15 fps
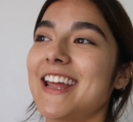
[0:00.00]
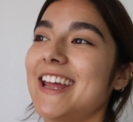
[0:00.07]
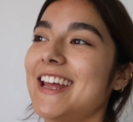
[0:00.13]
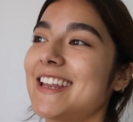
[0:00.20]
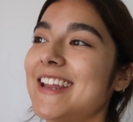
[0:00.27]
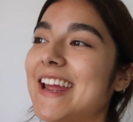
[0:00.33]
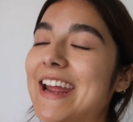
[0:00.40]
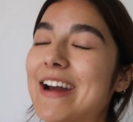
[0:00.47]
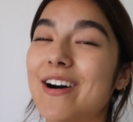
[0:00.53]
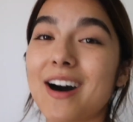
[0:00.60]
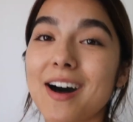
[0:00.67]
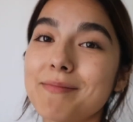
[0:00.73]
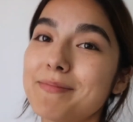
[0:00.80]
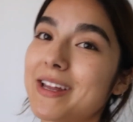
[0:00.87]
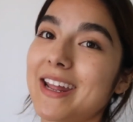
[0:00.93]
in a
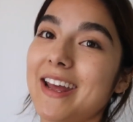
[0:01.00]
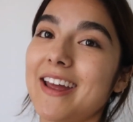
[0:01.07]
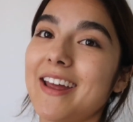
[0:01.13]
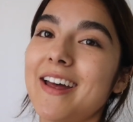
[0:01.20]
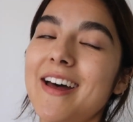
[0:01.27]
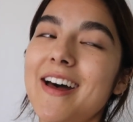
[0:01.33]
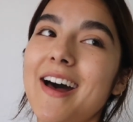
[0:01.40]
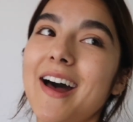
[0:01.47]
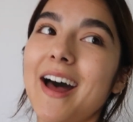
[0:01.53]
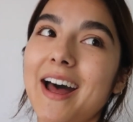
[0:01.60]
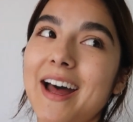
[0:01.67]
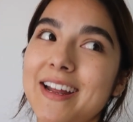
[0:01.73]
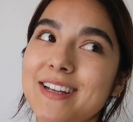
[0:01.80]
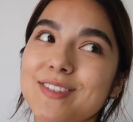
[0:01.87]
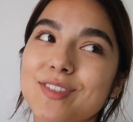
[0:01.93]
hot minute.
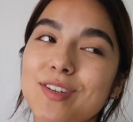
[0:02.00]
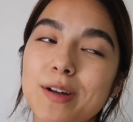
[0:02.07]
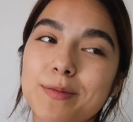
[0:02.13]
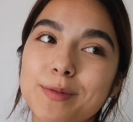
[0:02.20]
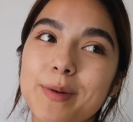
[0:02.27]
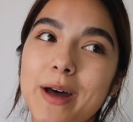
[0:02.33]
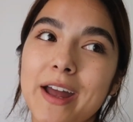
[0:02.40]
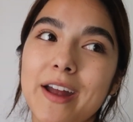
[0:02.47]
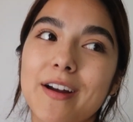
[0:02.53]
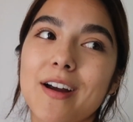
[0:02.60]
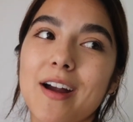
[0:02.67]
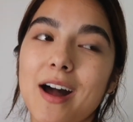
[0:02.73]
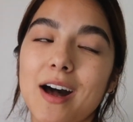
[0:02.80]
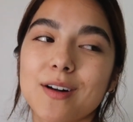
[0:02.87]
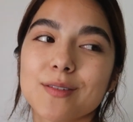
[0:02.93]
I stopped by
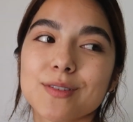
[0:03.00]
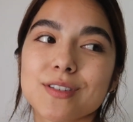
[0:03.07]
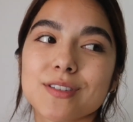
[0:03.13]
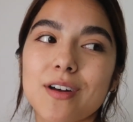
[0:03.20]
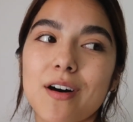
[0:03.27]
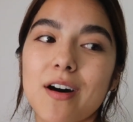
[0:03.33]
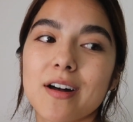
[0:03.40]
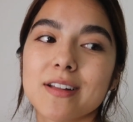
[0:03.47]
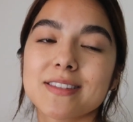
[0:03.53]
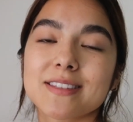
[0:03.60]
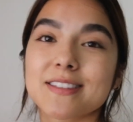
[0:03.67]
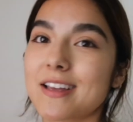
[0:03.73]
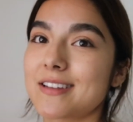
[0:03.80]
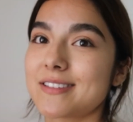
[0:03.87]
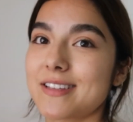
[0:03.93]
her house on
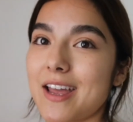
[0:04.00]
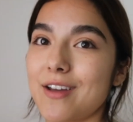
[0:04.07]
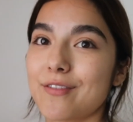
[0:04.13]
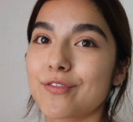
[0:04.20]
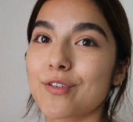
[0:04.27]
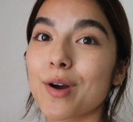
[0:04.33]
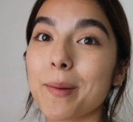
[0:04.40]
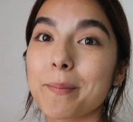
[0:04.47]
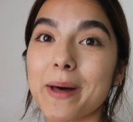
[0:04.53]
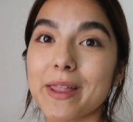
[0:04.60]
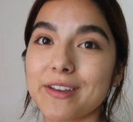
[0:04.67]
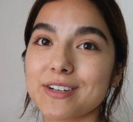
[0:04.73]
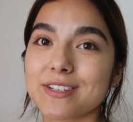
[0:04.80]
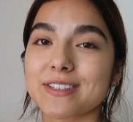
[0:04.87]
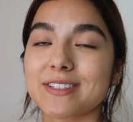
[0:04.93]
Sunday for
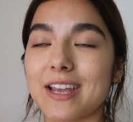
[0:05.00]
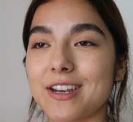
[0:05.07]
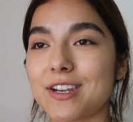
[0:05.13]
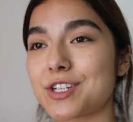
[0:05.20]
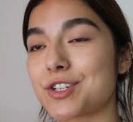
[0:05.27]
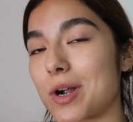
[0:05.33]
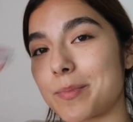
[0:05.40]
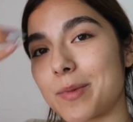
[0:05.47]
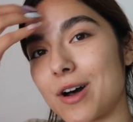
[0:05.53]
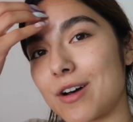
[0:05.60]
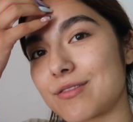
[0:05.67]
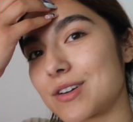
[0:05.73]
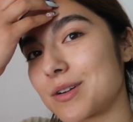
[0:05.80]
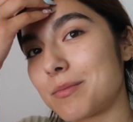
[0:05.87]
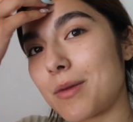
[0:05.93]
Mother's Day to drop
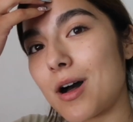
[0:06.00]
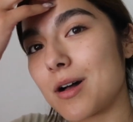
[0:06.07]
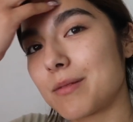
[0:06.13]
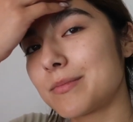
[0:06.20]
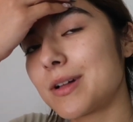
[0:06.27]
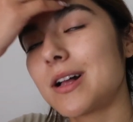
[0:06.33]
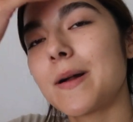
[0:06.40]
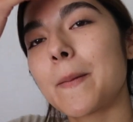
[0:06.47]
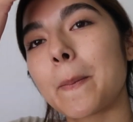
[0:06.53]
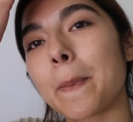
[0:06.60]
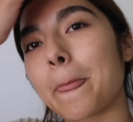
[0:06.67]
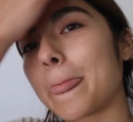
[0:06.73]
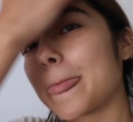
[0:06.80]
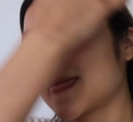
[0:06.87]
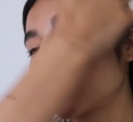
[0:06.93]
off her mom
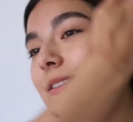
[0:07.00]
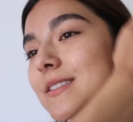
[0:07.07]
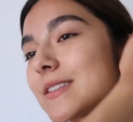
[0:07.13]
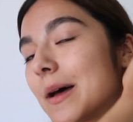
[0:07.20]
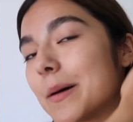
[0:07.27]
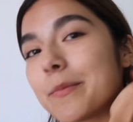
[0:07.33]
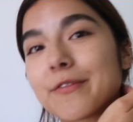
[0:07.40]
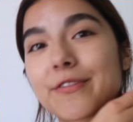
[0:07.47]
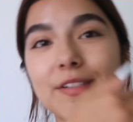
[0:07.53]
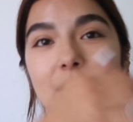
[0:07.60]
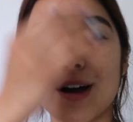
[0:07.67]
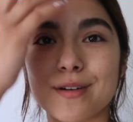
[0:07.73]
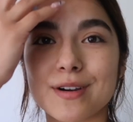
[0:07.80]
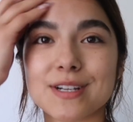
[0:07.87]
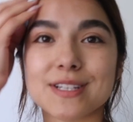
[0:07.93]
some
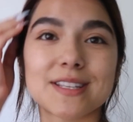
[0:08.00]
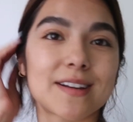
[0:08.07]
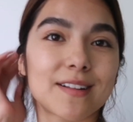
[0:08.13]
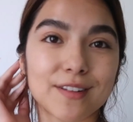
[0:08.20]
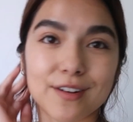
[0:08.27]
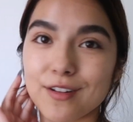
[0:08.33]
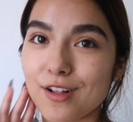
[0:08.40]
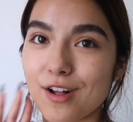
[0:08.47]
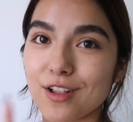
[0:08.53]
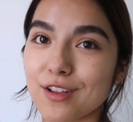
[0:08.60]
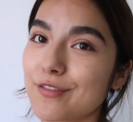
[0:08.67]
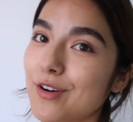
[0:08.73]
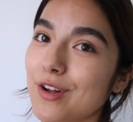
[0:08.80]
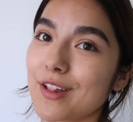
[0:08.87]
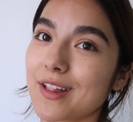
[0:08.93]
flowers and a little
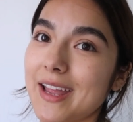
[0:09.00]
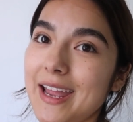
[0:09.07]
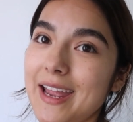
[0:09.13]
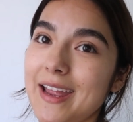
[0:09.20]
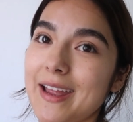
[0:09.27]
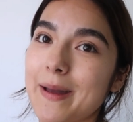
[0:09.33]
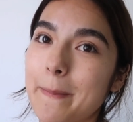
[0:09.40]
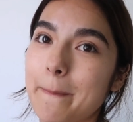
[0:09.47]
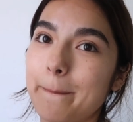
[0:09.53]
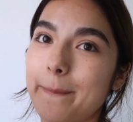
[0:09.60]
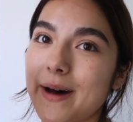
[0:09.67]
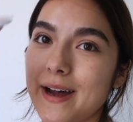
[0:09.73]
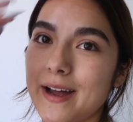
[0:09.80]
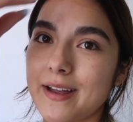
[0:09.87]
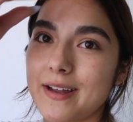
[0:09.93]
olive oil cake,
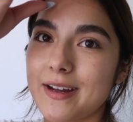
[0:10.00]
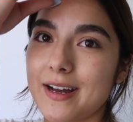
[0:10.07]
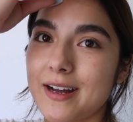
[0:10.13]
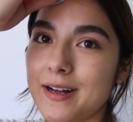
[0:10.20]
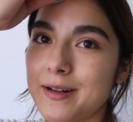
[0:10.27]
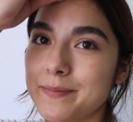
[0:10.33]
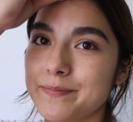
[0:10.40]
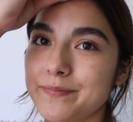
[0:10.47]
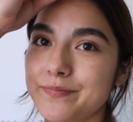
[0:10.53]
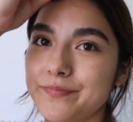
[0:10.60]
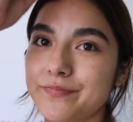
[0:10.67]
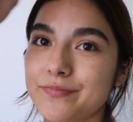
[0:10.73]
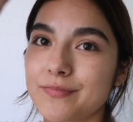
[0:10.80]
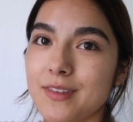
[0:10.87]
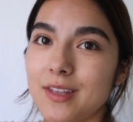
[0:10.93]
but um,
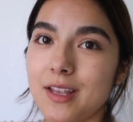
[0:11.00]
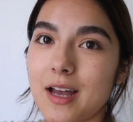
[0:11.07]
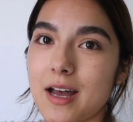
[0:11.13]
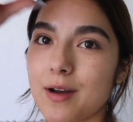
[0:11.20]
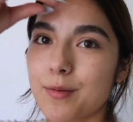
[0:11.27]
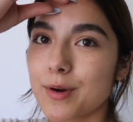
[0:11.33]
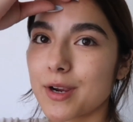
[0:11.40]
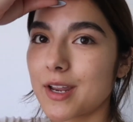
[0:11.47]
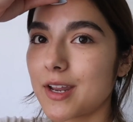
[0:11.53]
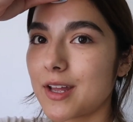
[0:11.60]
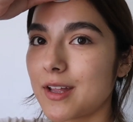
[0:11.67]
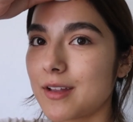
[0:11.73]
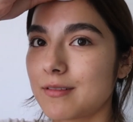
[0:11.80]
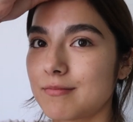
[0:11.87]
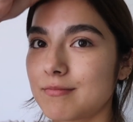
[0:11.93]
yeah, we're
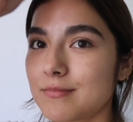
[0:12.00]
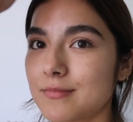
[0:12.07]
gonna